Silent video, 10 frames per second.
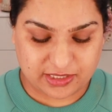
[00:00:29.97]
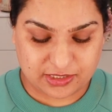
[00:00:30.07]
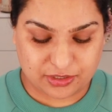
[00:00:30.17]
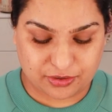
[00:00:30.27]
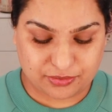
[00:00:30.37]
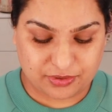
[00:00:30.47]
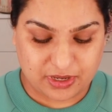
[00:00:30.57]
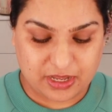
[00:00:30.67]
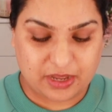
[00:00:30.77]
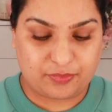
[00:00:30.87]
So
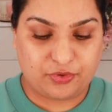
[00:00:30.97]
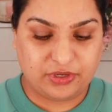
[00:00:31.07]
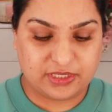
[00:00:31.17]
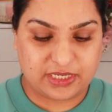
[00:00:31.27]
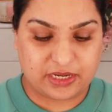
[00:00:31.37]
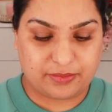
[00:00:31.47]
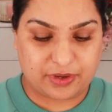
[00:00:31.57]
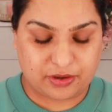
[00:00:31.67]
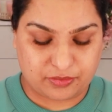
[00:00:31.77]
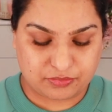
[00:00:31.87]
I'm going to take
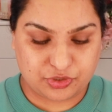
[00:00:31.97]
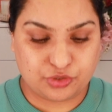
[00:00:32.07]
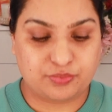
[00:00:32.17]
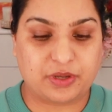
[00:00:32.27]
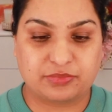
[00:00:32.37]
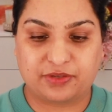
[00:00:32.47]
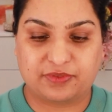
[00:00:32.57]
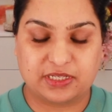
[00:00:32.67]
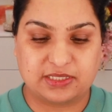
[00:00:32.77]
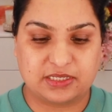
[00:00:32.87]
about 2 pumps of
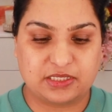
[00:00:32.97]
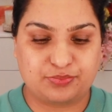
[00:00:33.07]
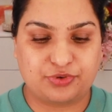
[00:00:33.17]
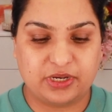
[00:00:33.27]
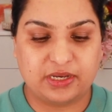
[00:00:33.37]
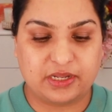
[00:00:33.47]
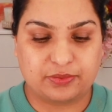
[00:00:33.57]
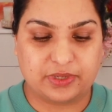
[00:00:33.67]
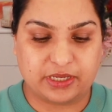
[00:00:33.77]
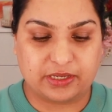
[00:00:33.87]
this, and it's pretty
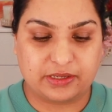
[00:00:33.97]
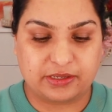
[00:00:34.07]
liquidy.